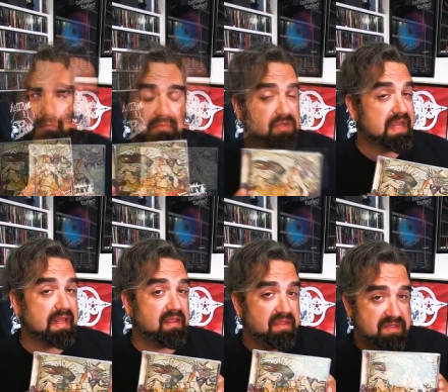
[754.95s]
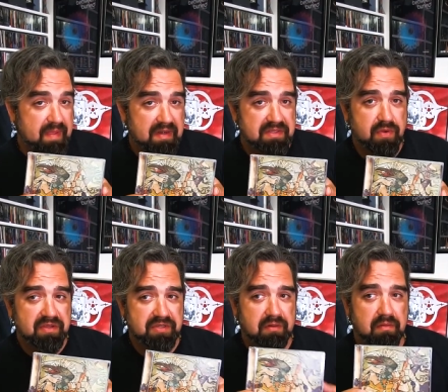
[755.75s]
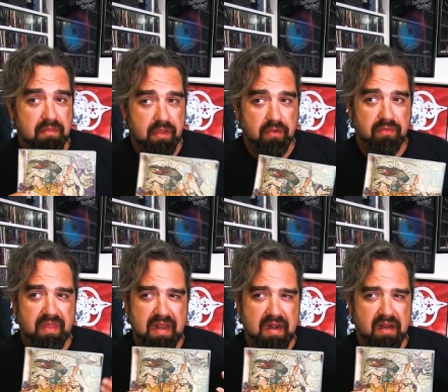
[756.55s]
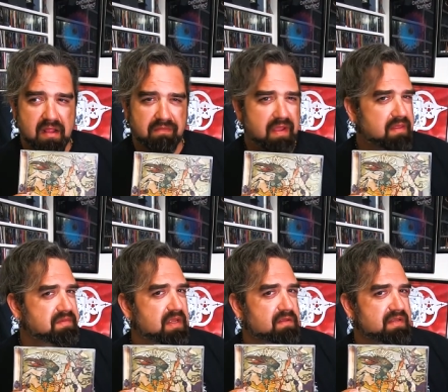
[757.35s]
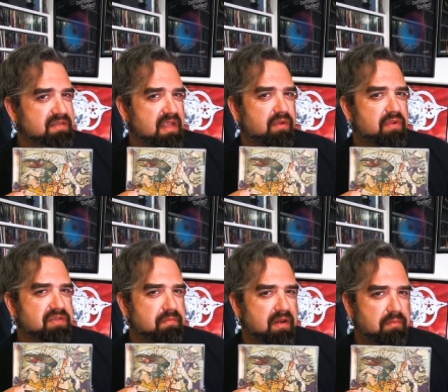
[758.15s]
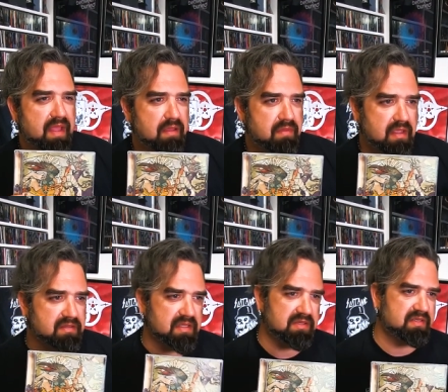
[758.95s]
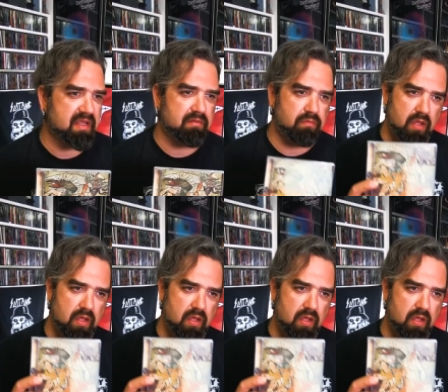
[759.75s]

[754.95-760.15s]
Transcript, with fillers: So technically this band is Christian, though they didn't identify themselves as a Christian metal band because they just said,